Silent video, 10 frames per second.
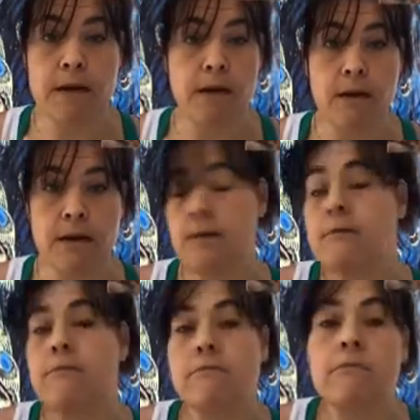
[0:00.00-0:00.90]

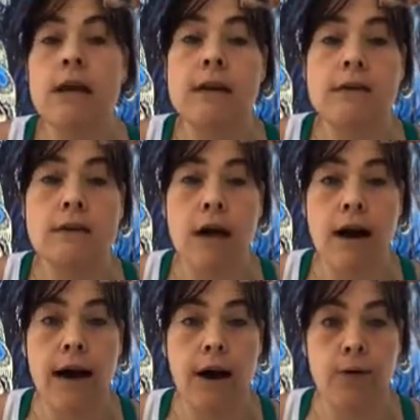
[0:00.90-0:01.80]
because that's not
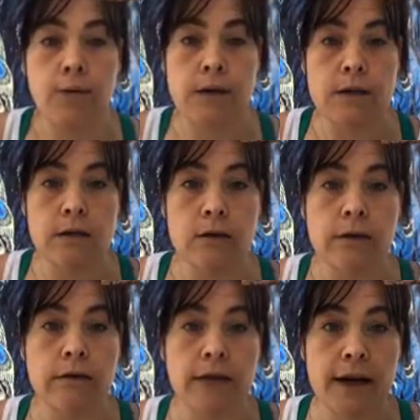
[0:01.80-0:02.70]
how we do
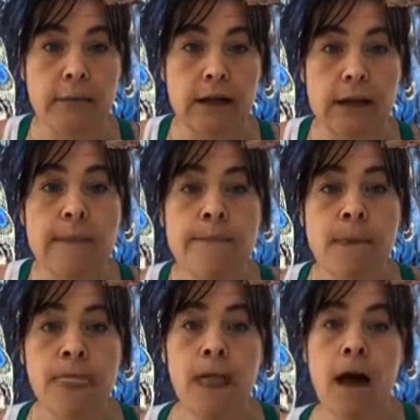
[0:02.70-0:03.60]
in family.
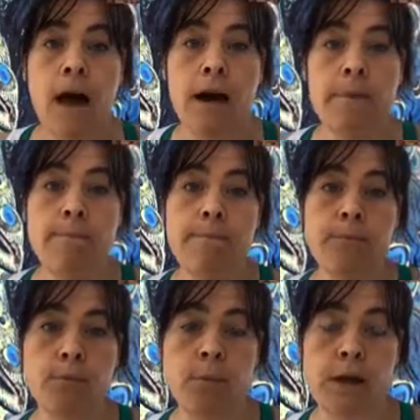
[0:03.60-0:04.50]
um,
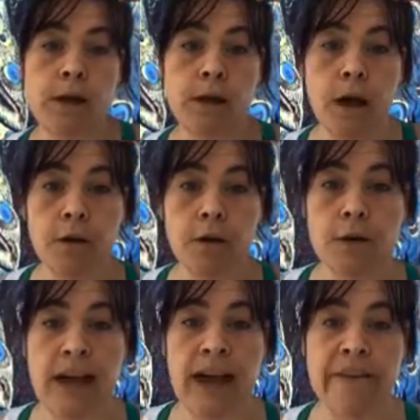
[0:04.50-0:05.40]
we
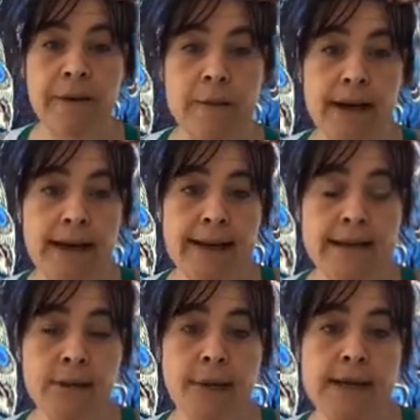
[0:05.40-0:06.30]
agree everybody has
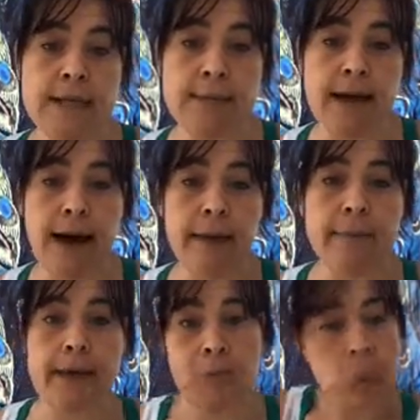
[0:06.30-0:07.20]
the right to be
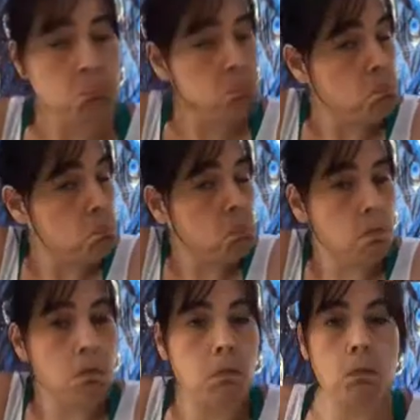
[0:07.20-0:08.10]
happy.
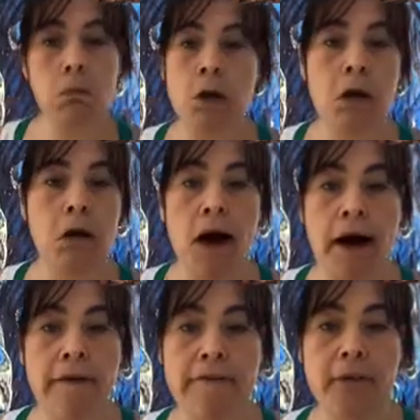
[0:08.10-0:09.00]
We don't
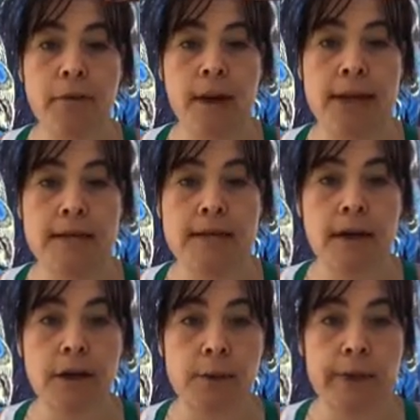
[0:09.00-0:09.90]
have the right to tell
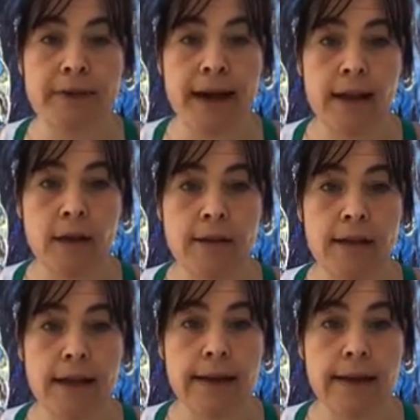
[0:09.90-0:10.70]
you what that looks like.